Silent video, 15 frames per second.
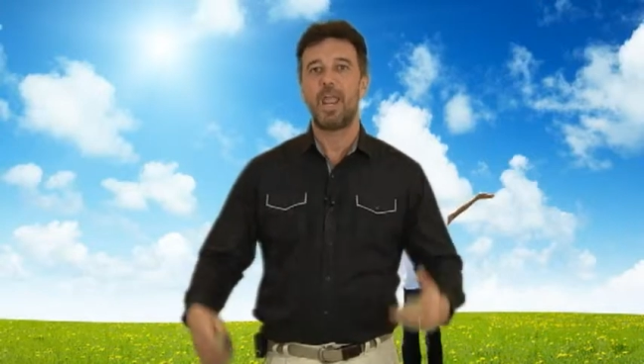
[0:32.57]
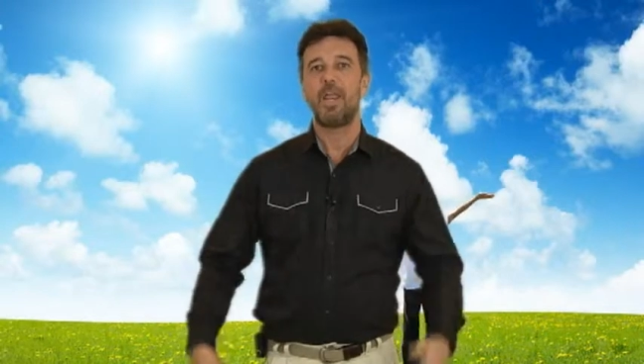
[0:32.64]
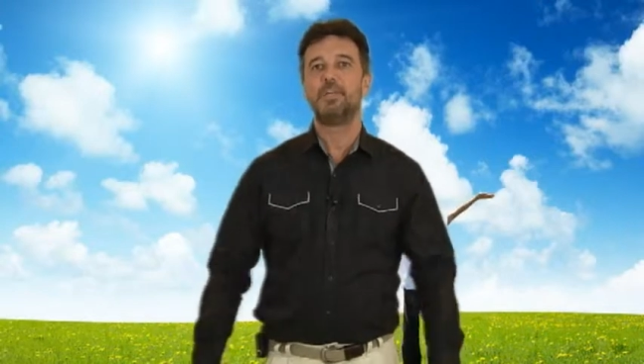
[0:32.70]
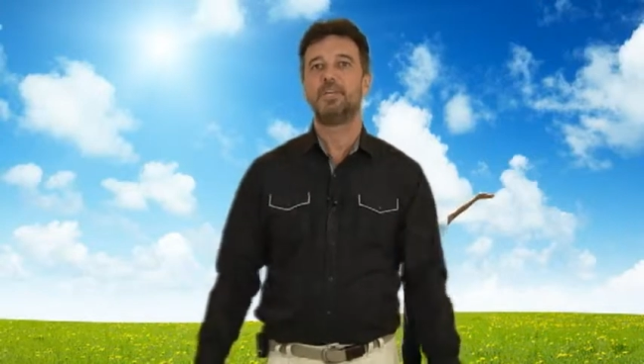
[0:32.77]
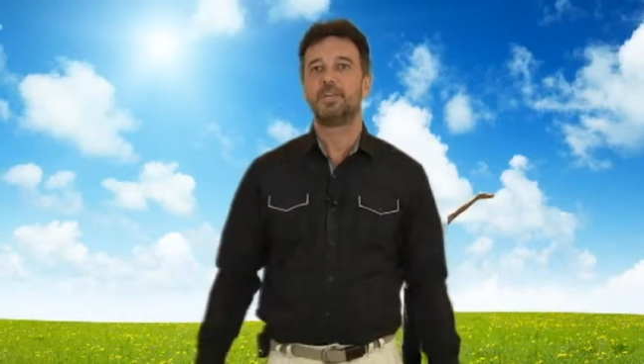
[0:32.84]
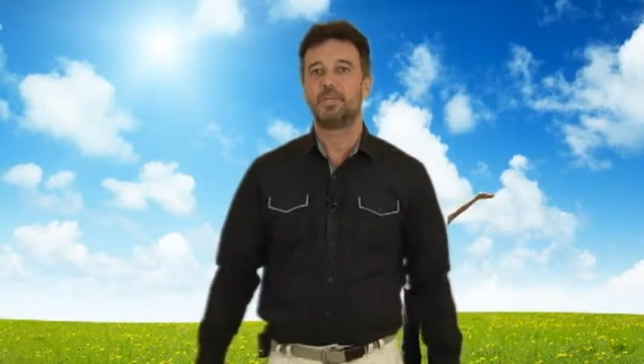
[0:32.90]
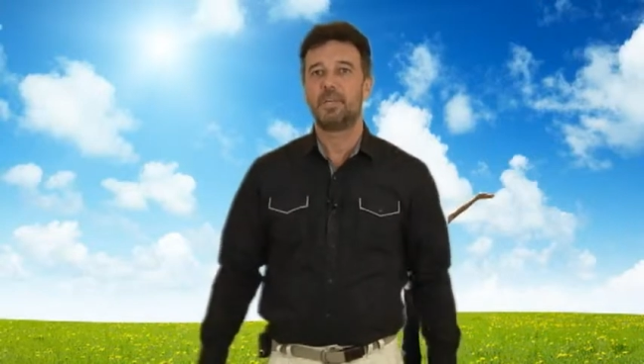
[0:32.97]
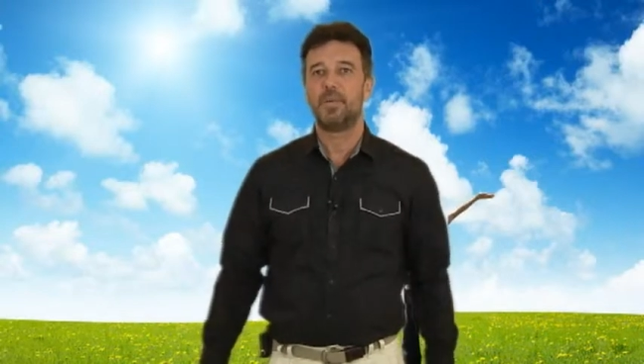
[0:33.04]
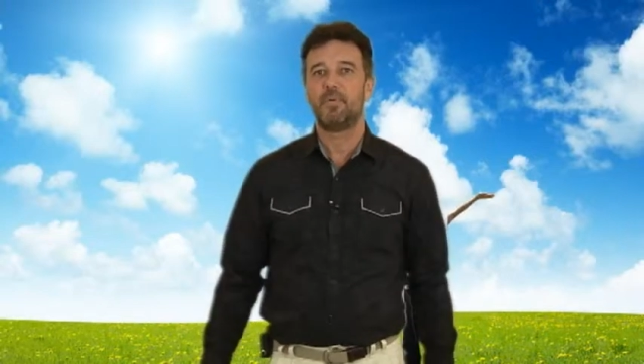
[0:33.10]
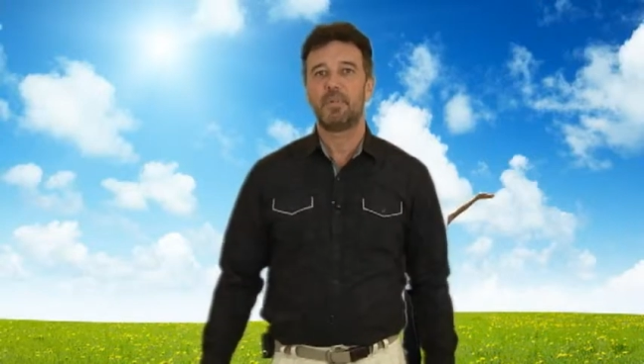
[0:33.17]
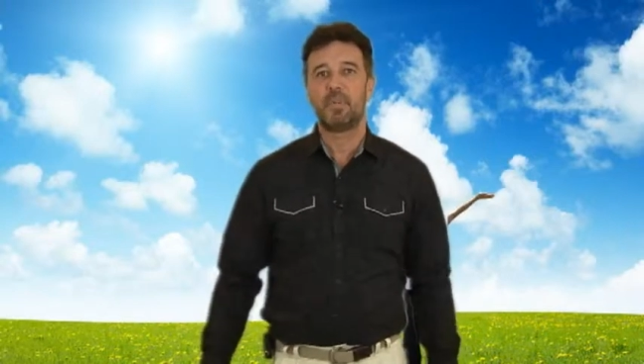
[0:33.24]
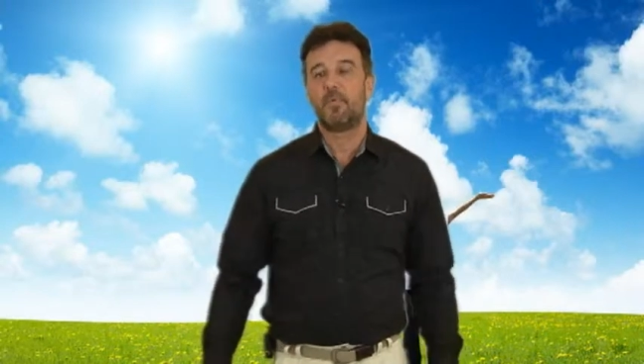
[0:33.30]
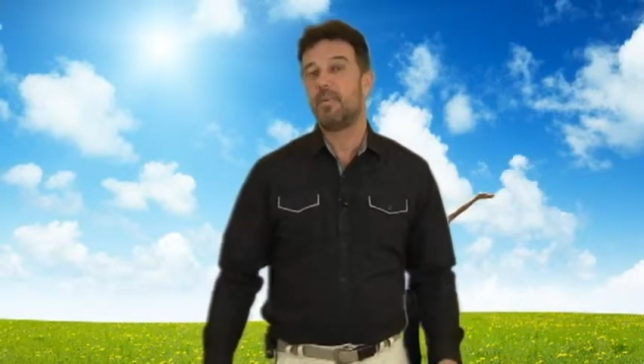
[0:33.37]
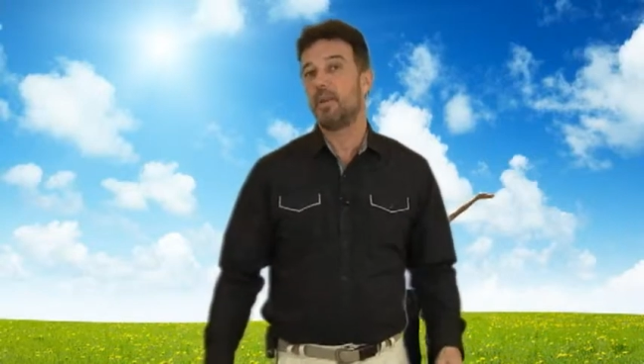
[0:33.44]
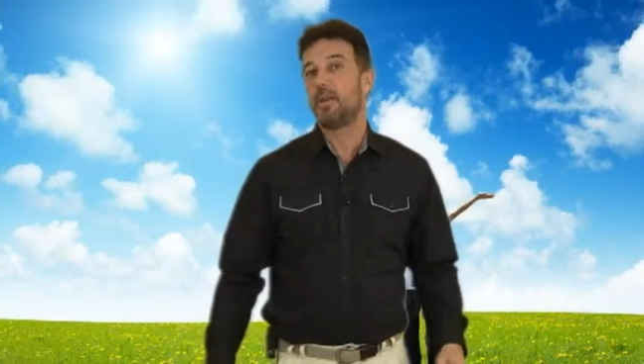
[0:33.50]
agency with
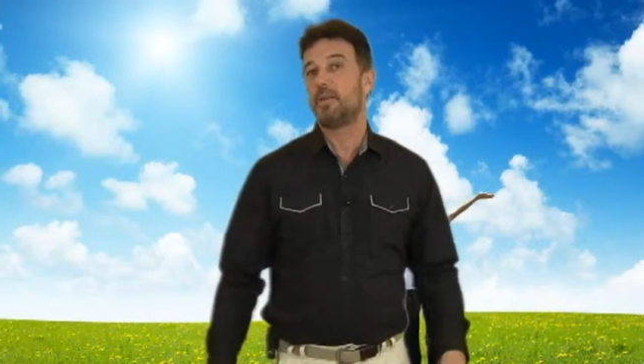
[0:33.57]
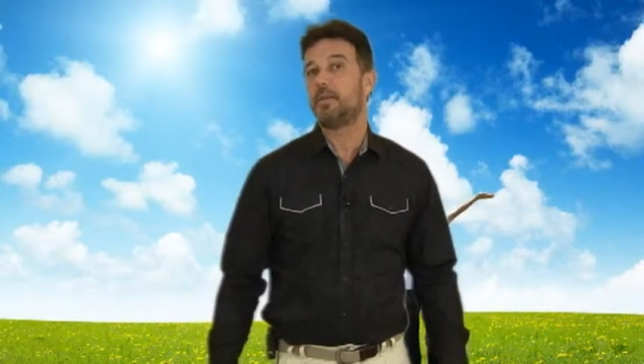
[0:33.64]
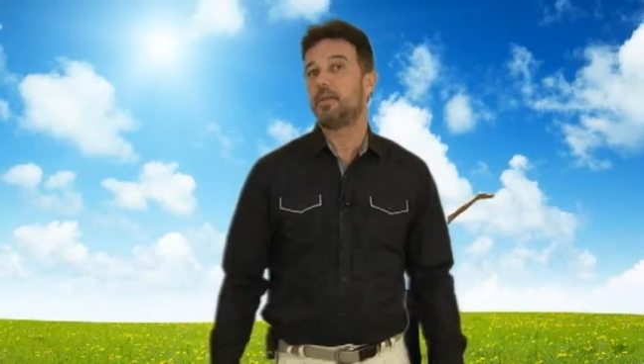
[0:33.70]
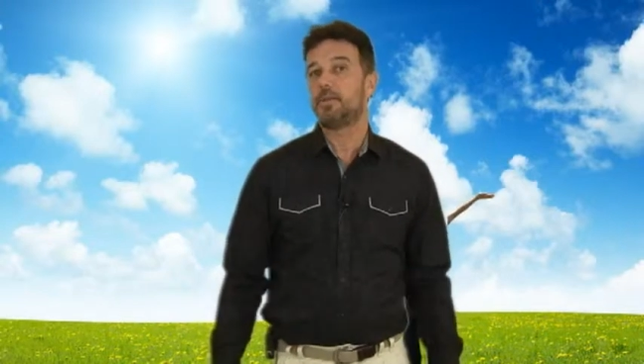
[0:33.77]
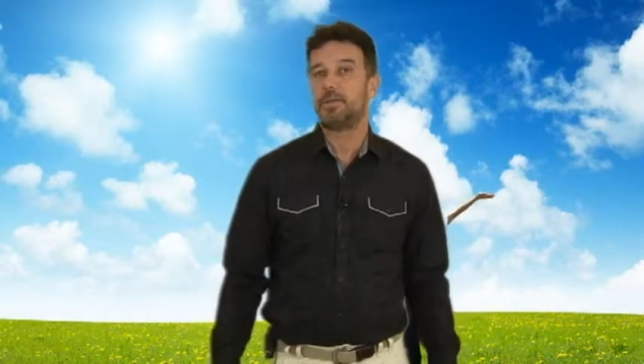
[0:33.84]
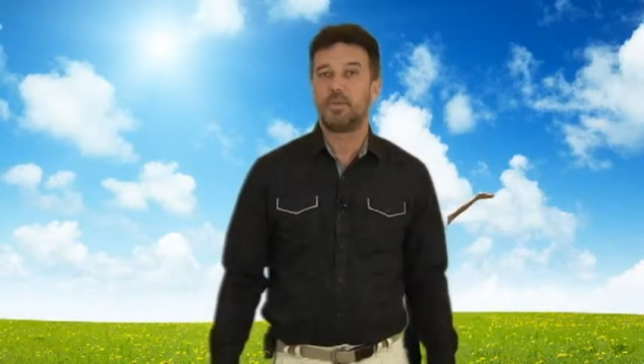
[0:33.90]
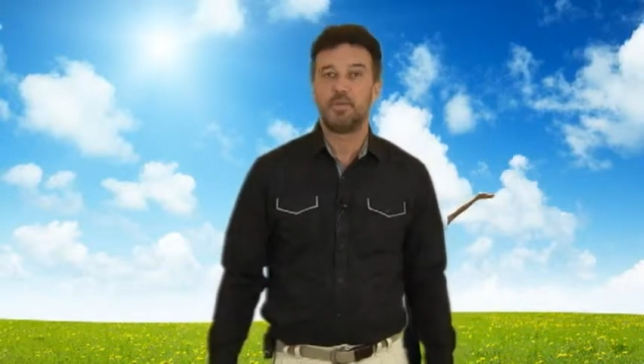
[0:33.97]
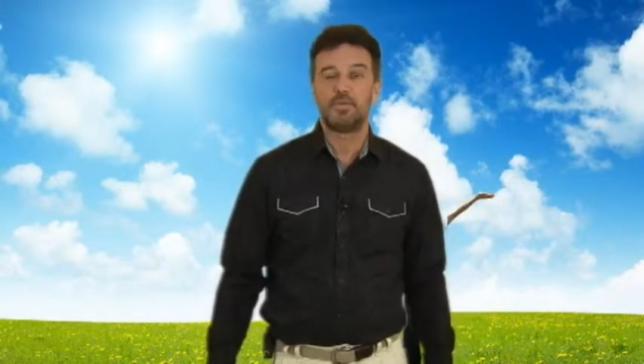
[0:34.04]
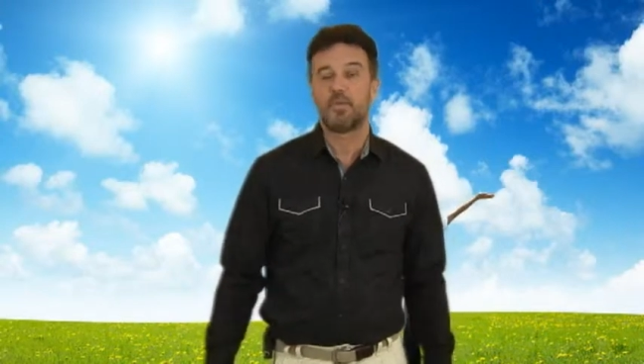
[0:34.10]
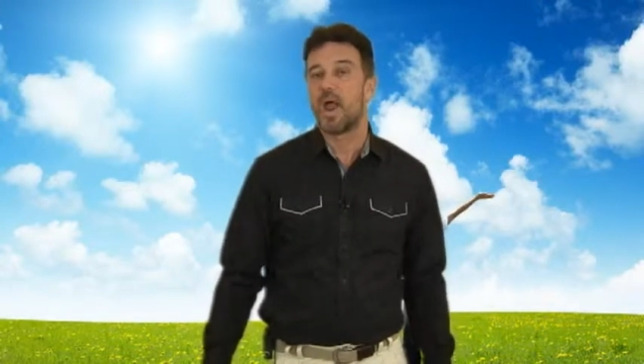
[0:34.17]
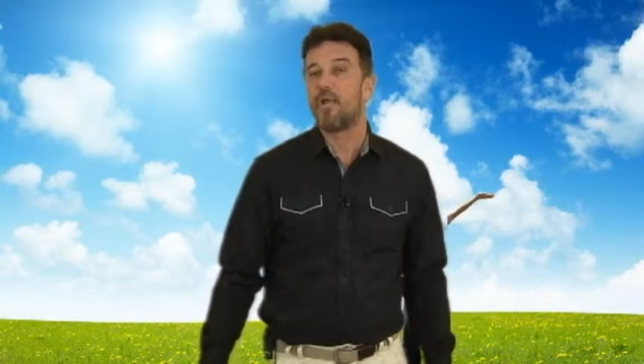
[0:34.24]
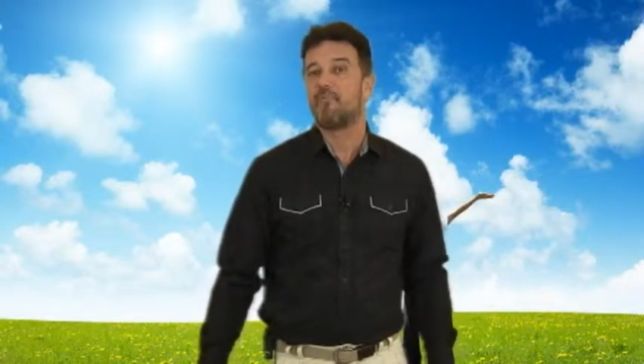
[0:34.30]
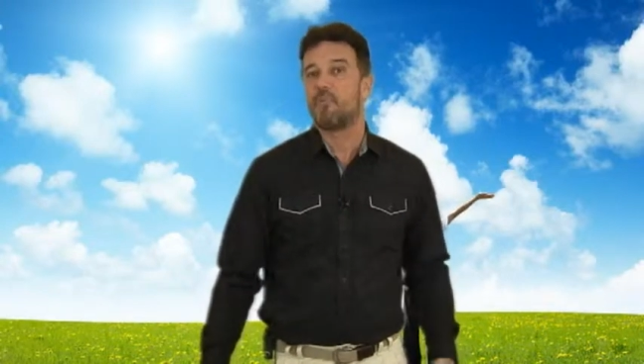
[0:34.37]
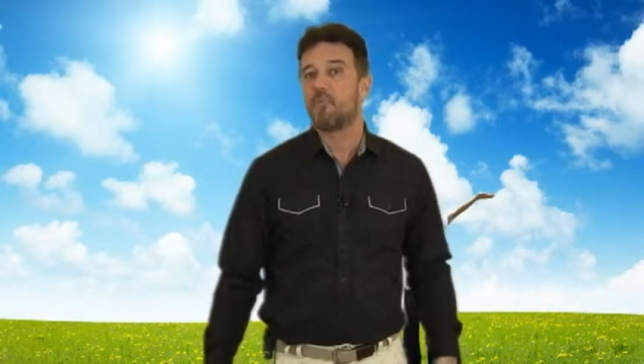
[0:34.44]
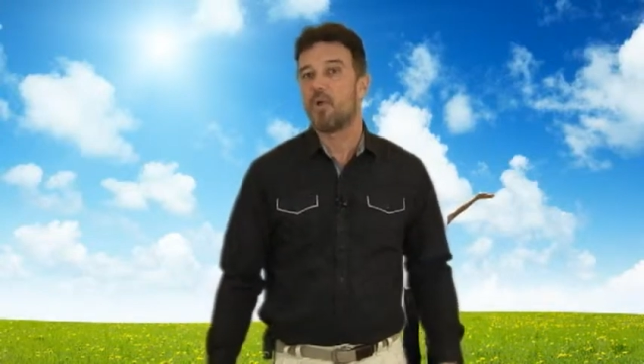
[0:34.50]
the ability to choose
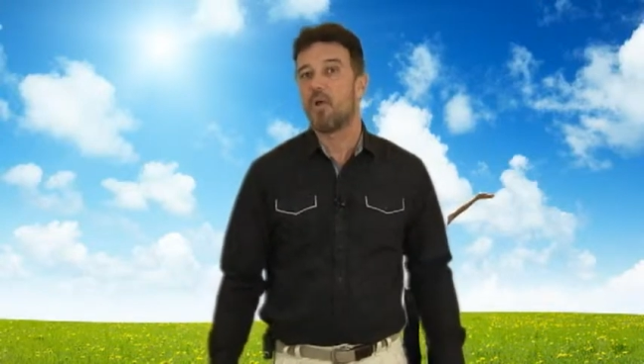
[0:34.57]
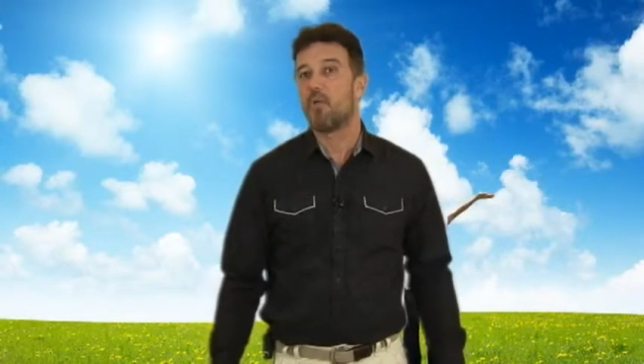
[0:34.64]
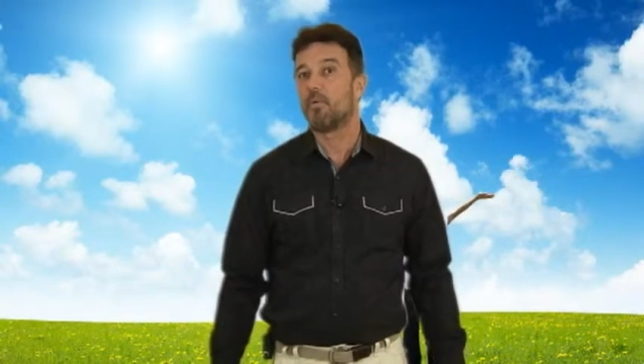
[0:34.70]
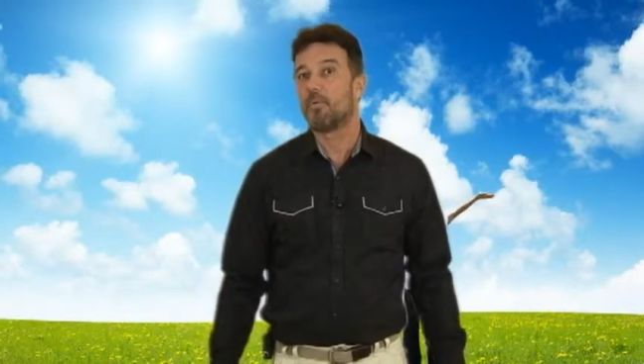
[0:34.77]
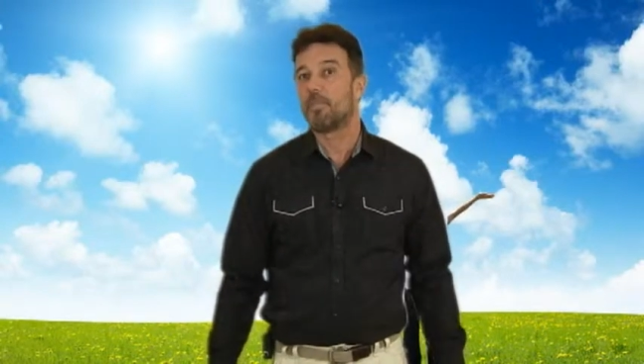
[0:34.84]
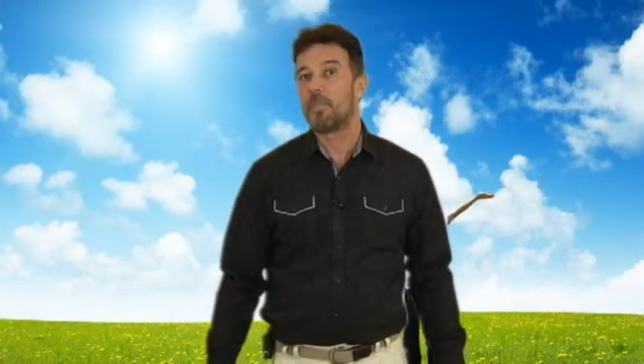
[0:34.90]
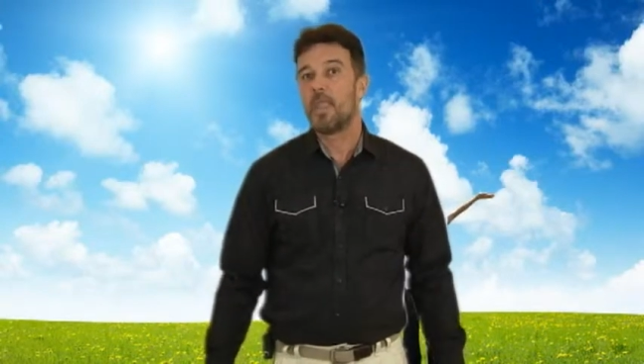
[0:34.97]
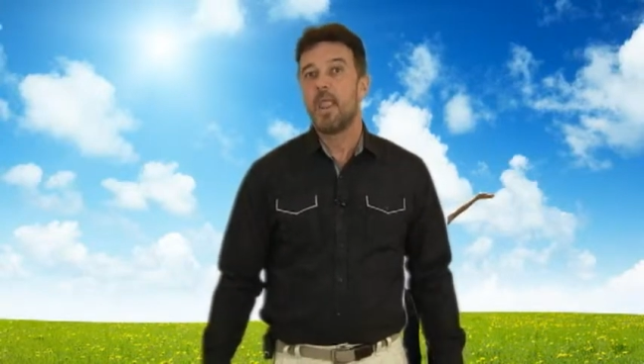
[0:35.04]
right from wrong.